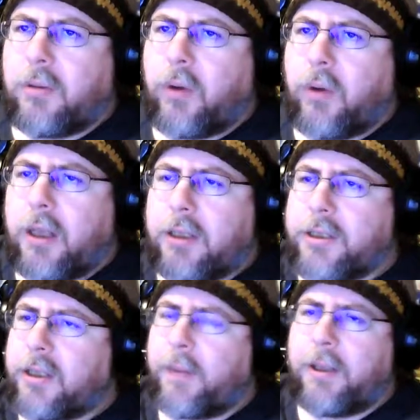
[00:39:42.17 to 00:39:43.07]
right?
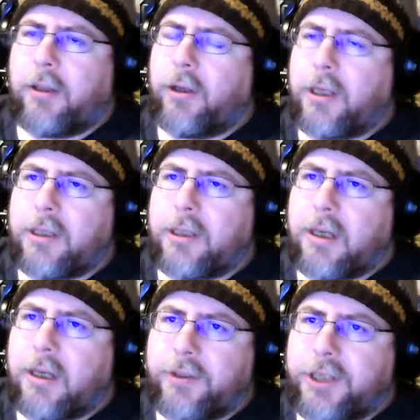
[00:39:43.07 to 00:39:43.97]
Just, I mean, look at the
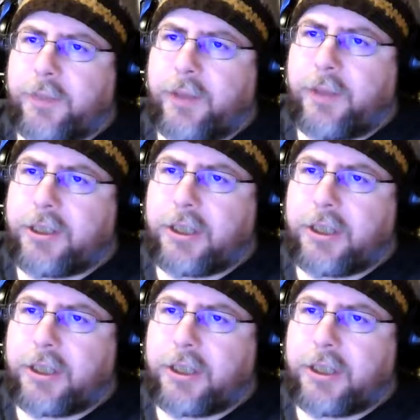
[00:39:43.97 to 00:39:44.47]
size of GPs.